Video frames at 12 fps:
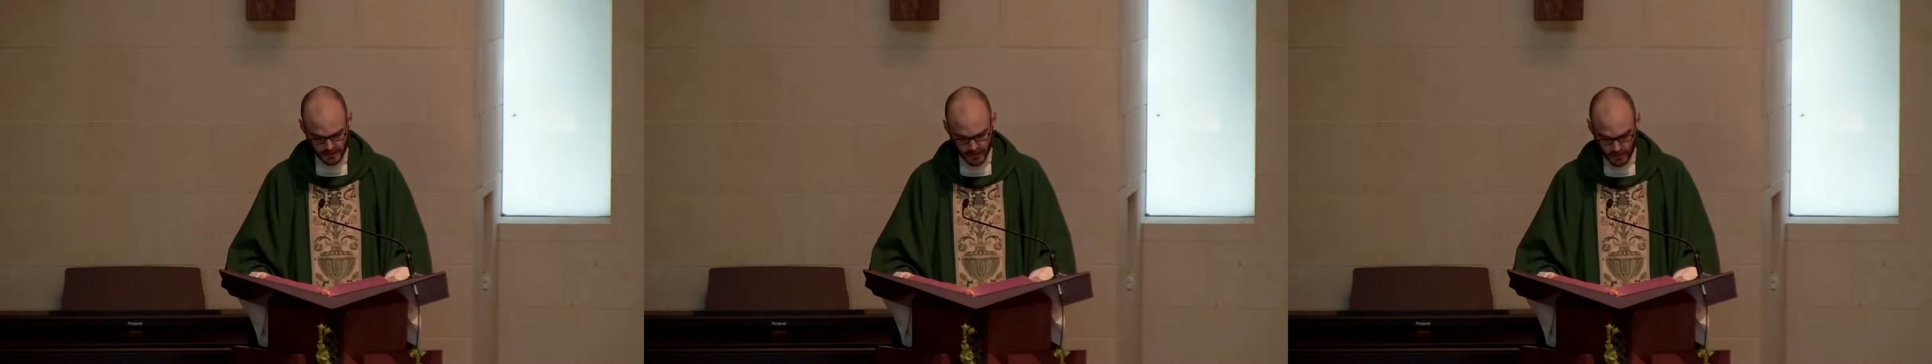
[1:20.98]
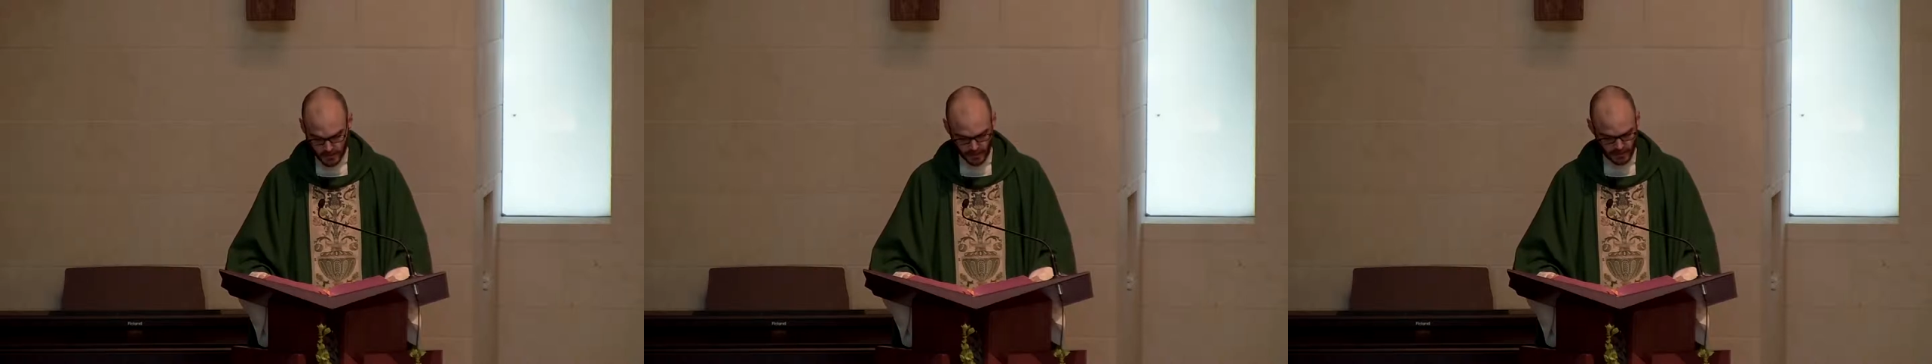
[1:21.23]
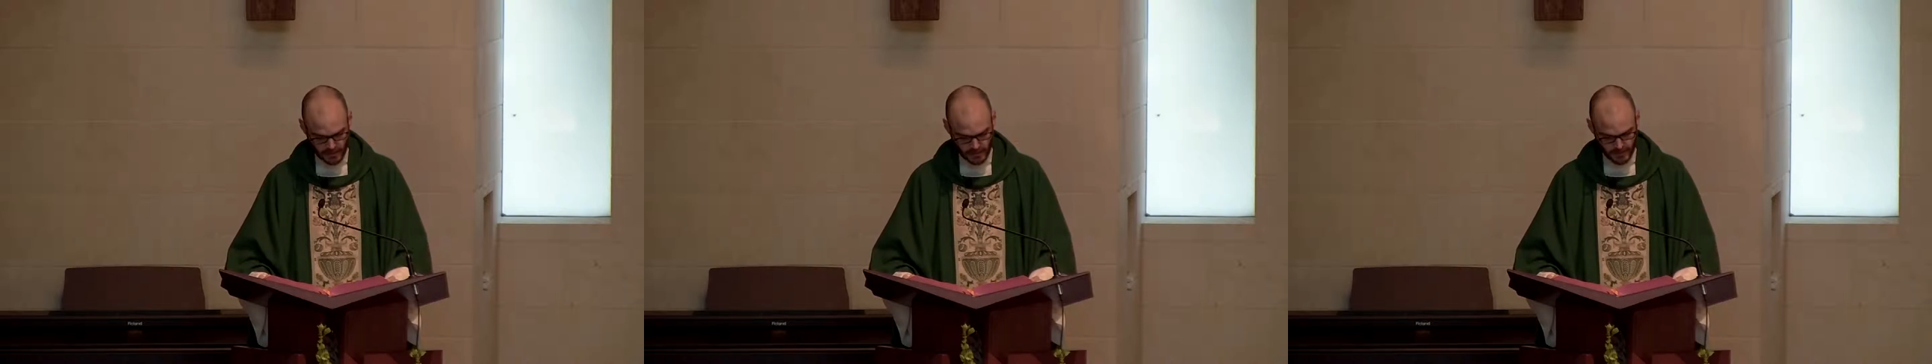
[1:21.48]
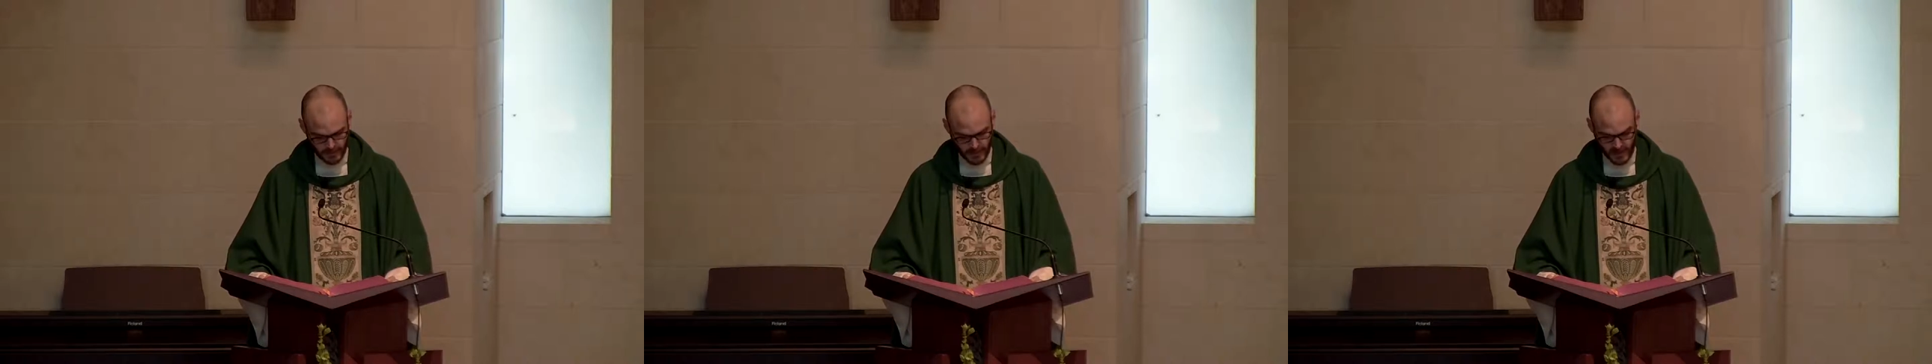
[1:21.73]
coin.
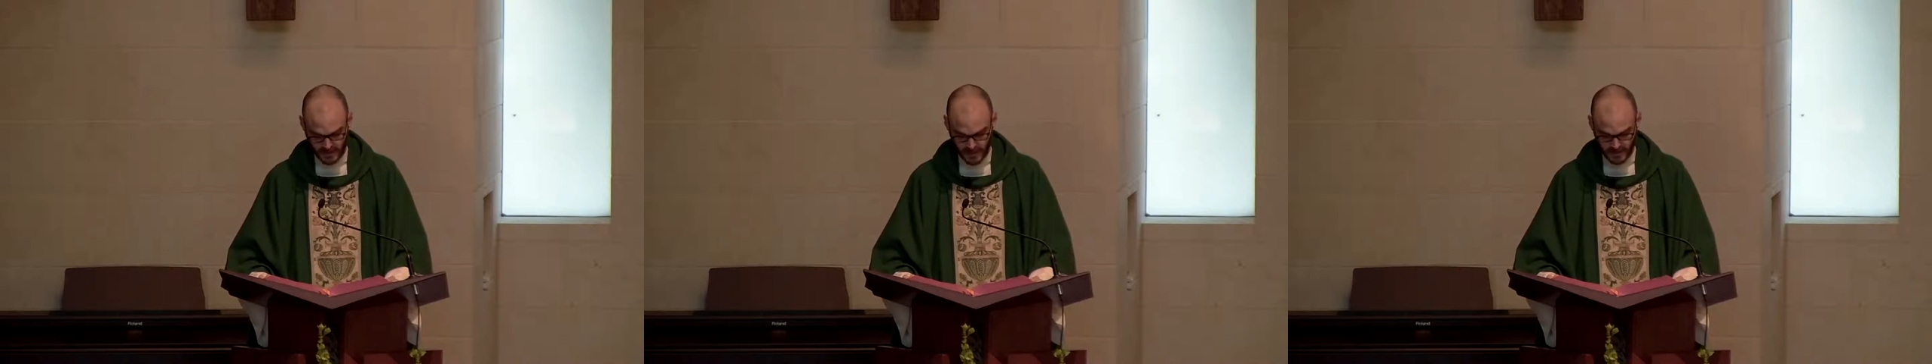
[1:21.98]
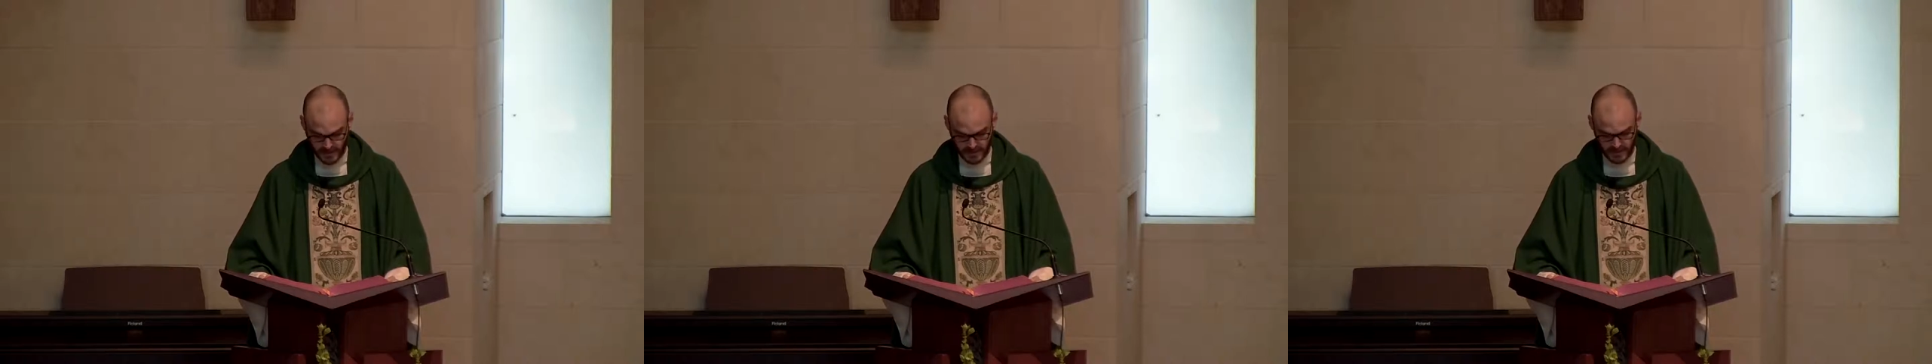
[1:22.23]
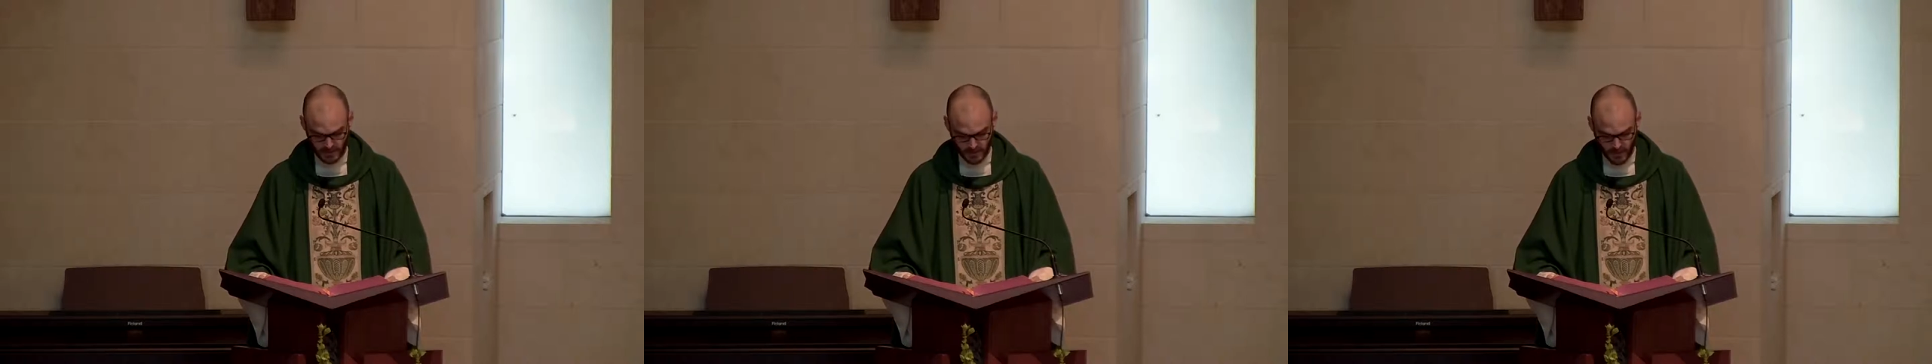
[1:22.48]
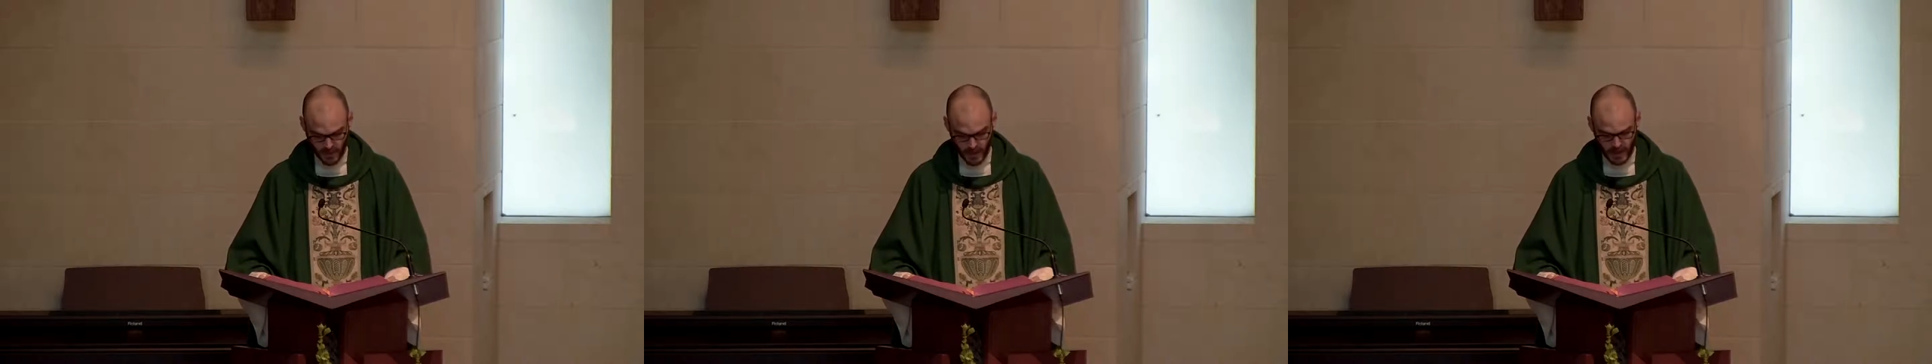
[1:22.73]
I kept it stored
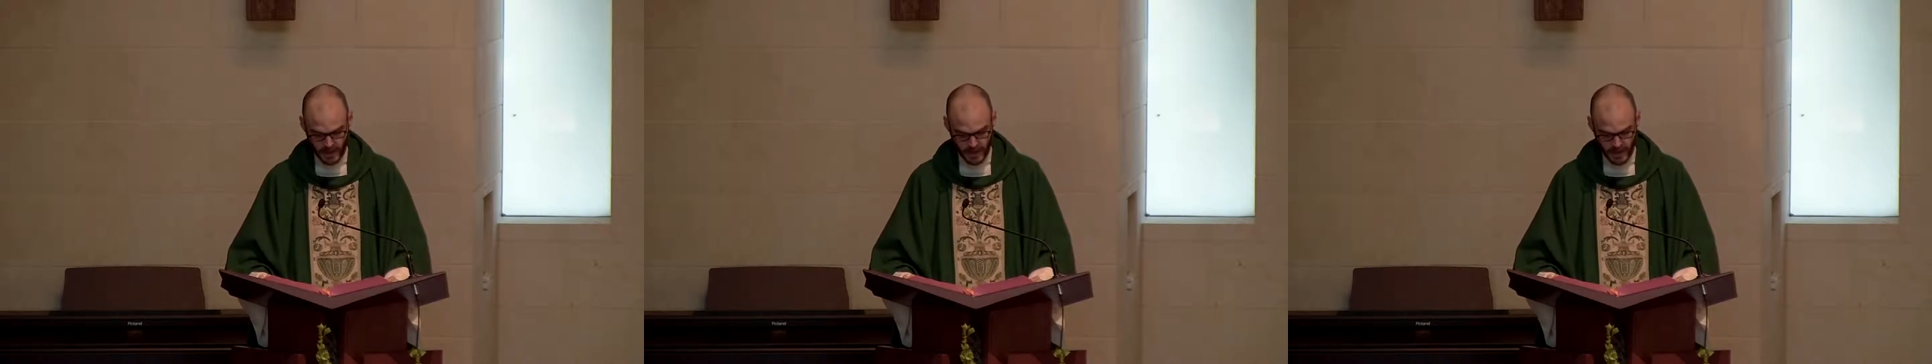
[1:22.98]
away in a